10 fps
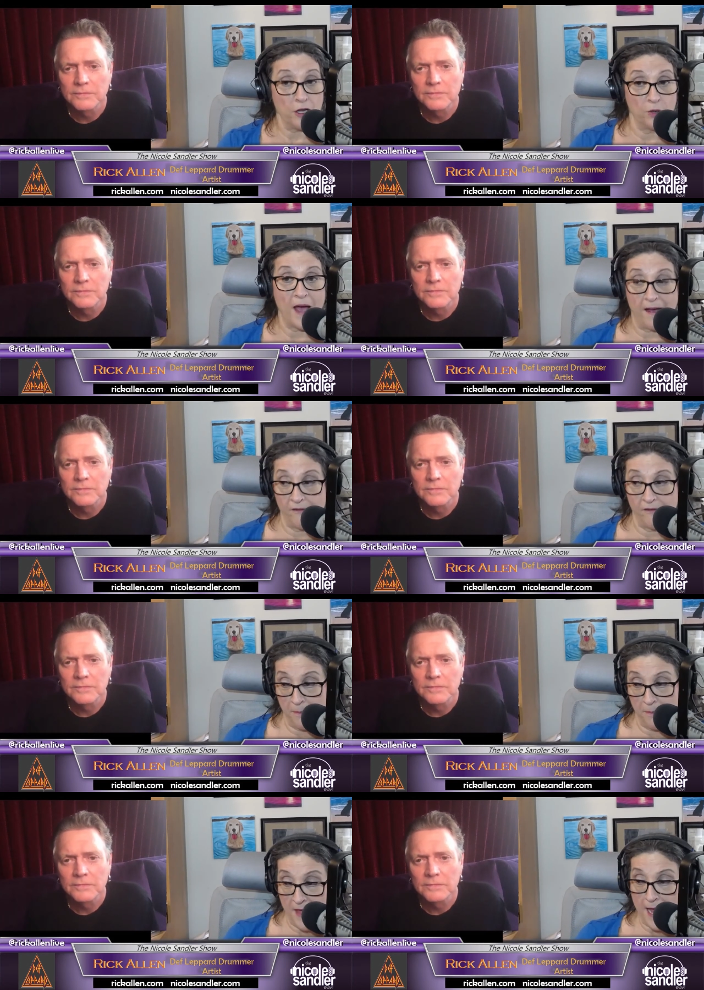Speaker 1: you have
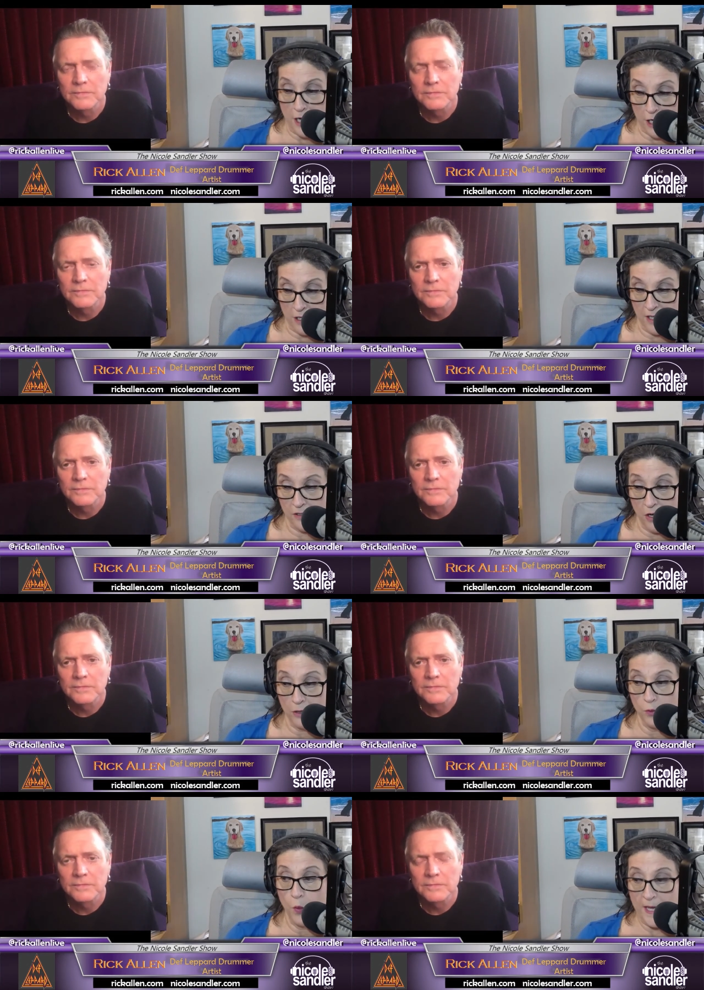up there is
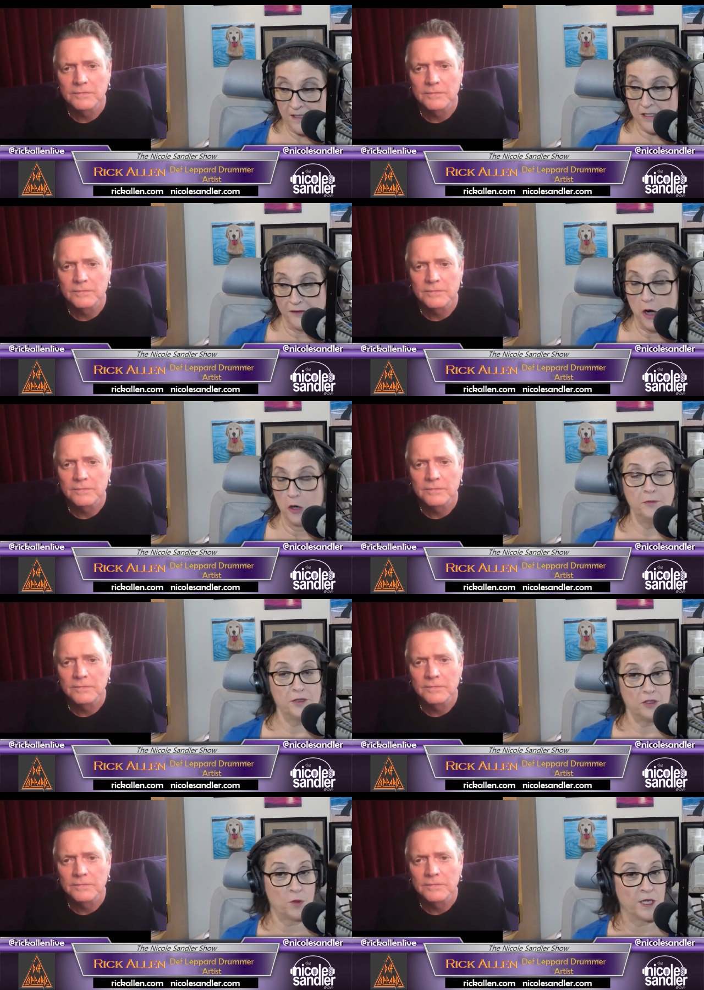called Wings of Hope
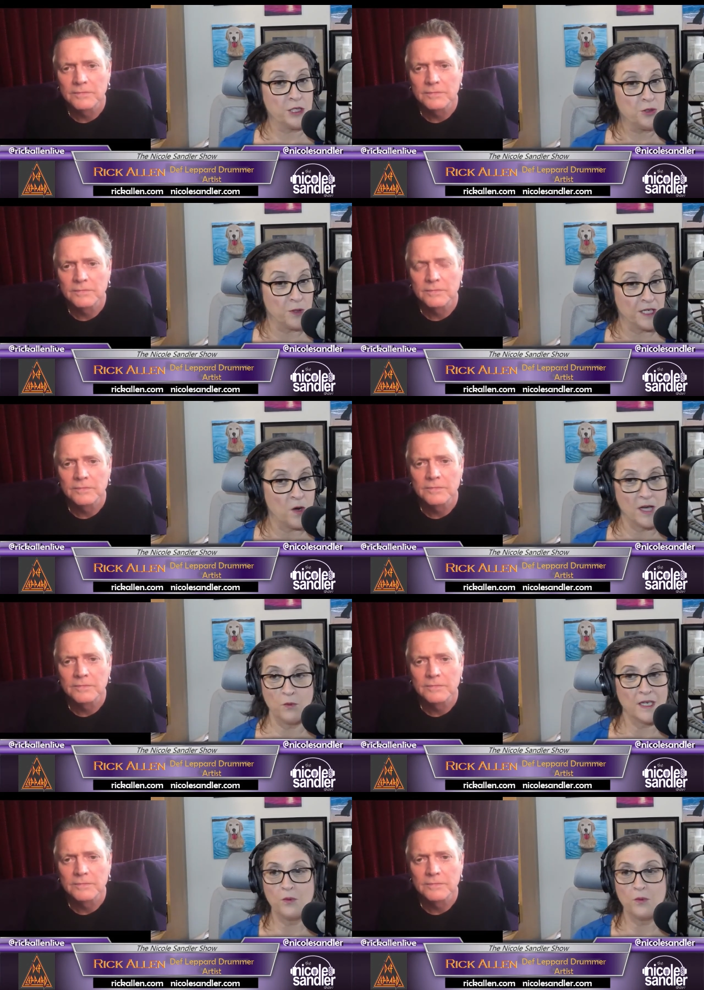2021.
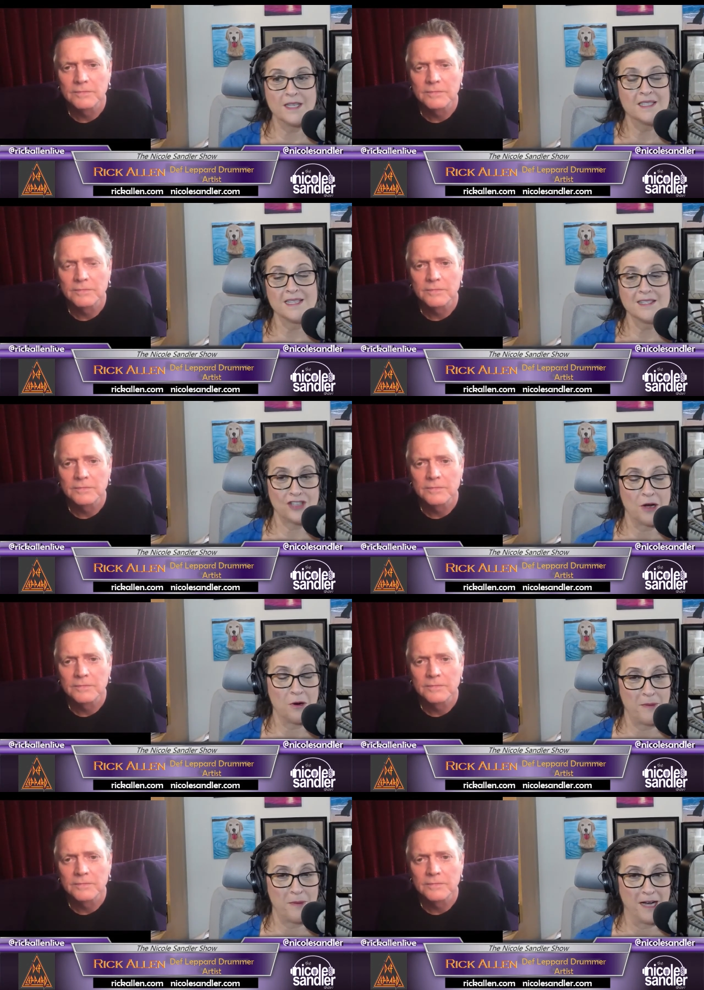What is this show
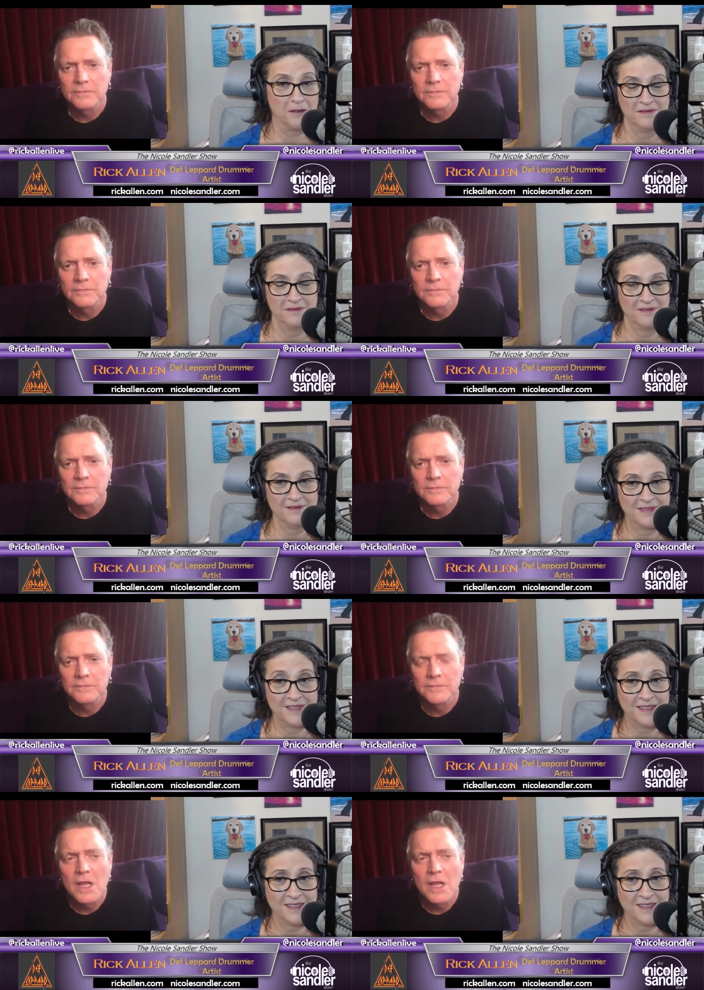about?
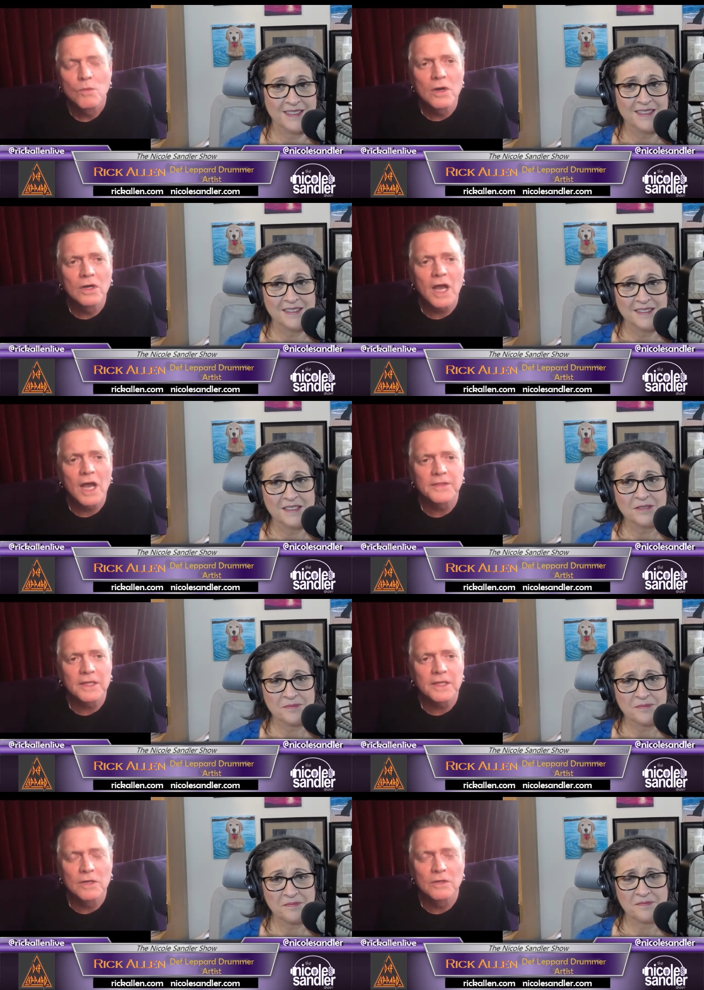
Speaker 2: Well, I think we
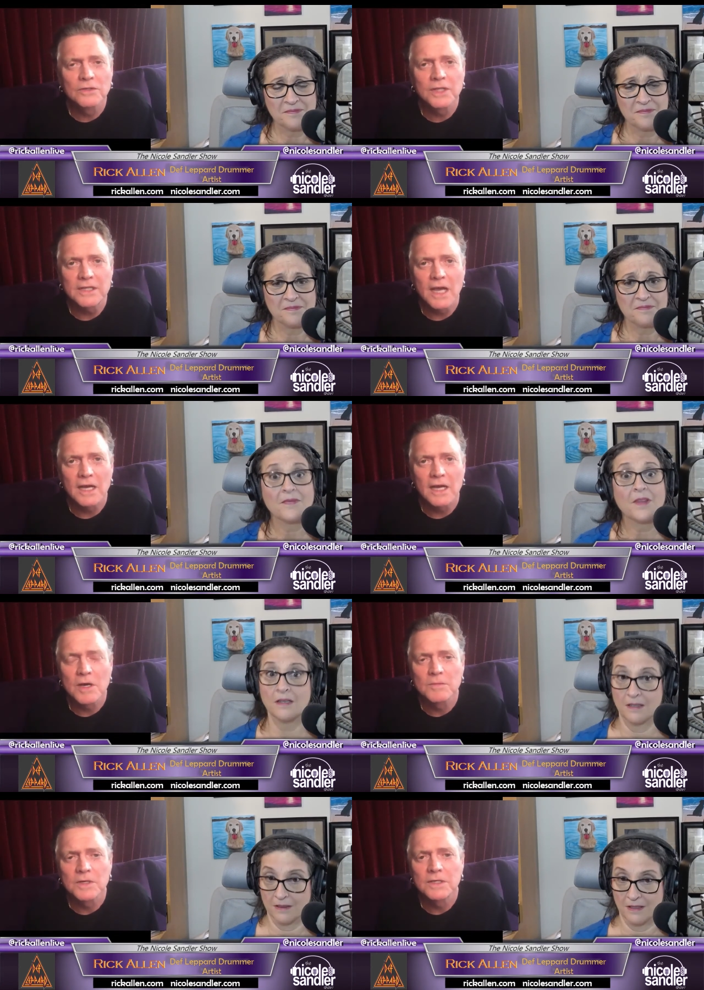all need that at the
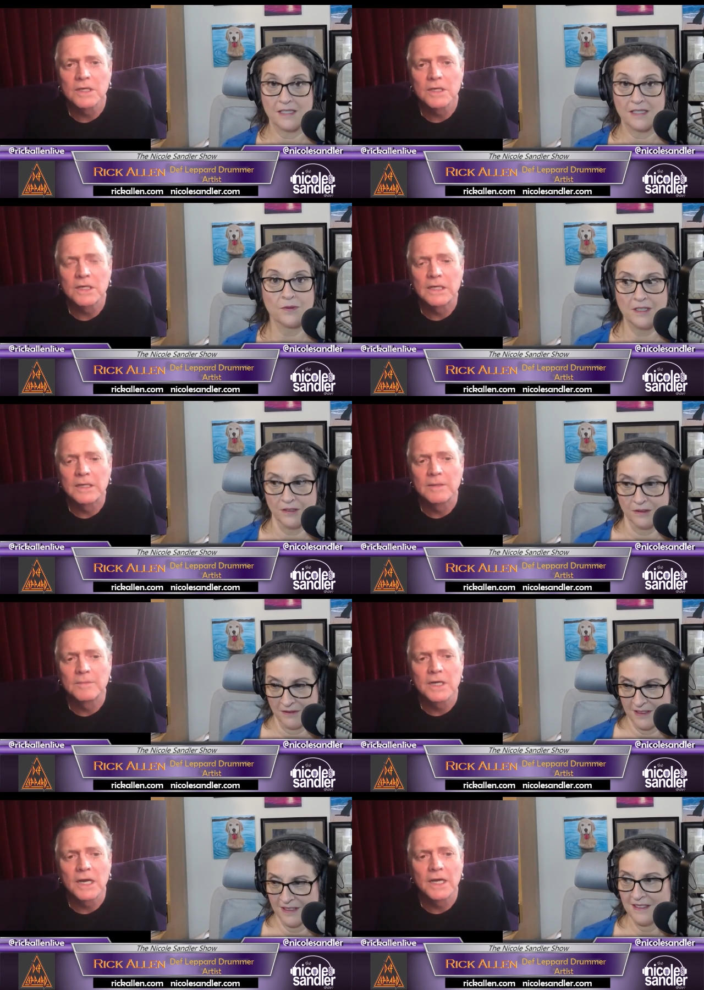moment. Yes, we do.
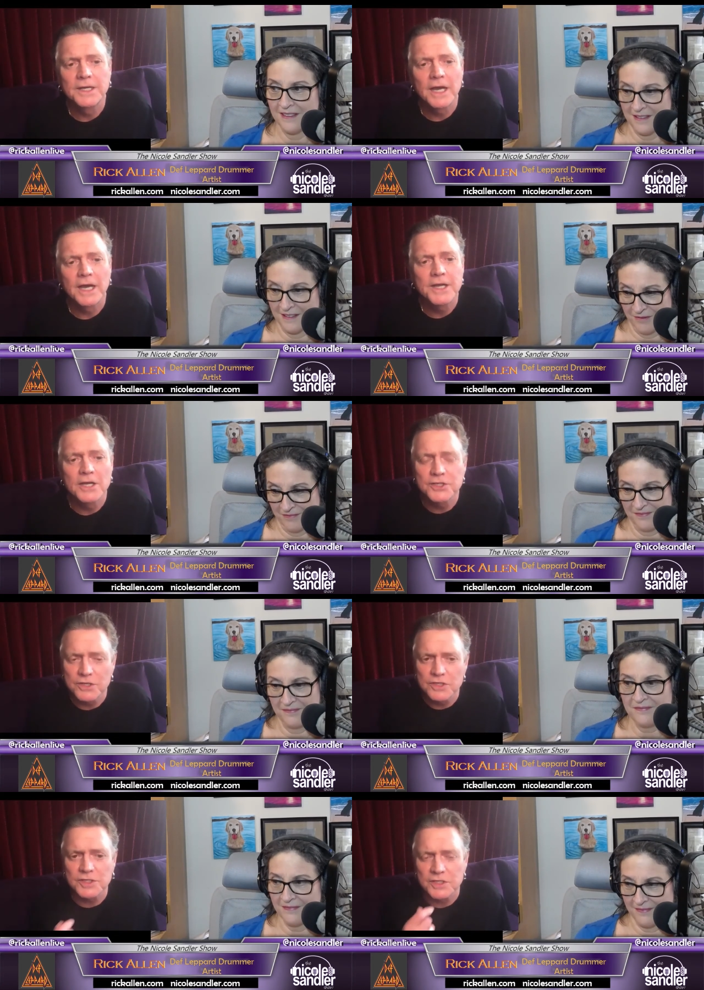And as you
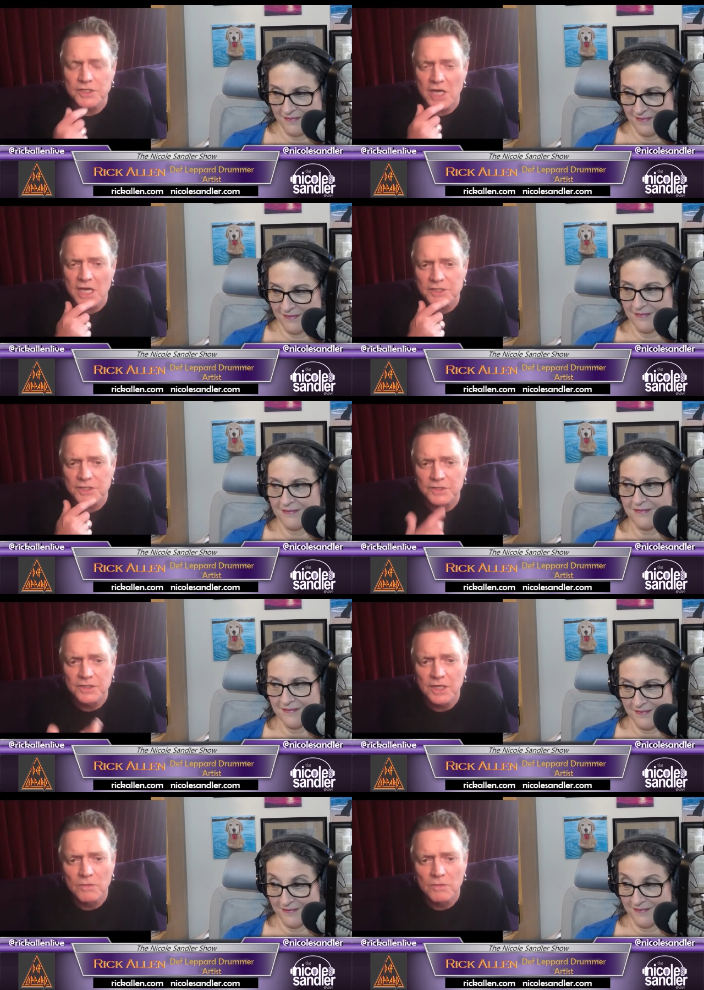just suggested,
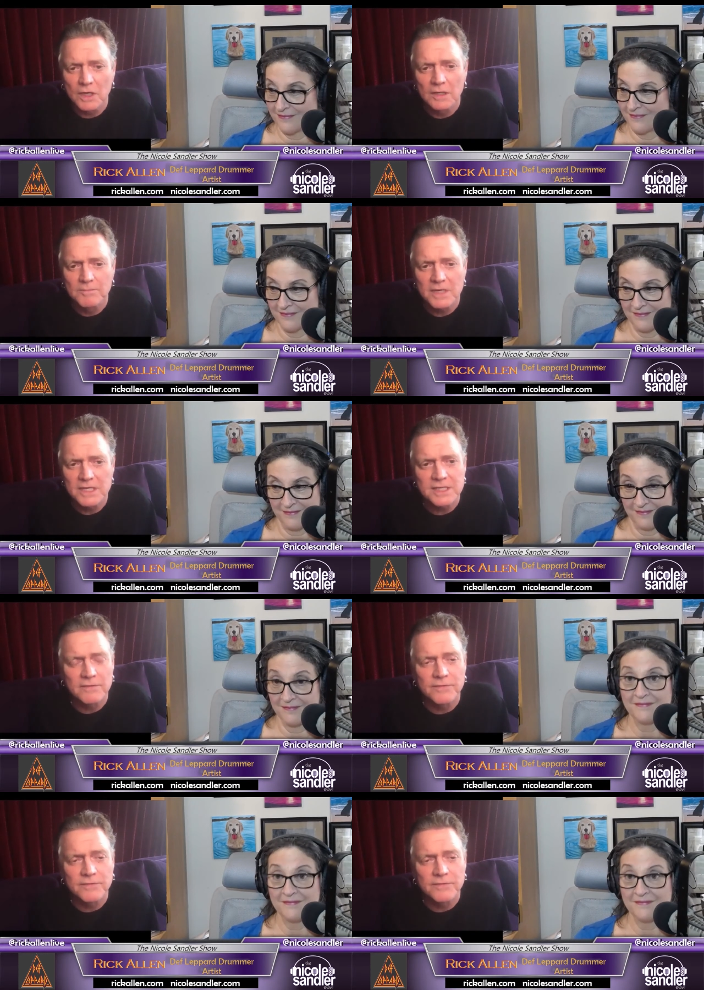myself and